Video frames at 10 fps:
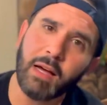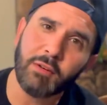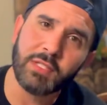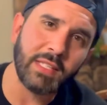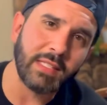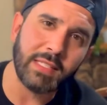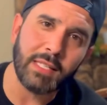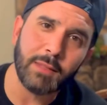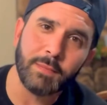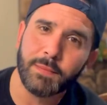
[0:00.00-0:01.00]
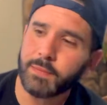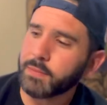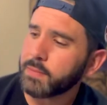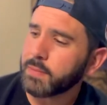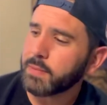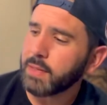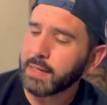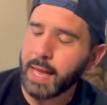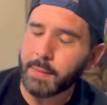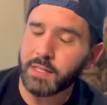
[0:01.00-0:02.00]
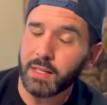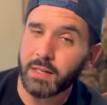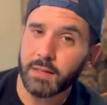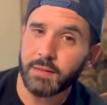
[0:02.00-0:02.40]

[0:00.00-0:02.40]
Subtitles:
I would just like to get them encapsulated.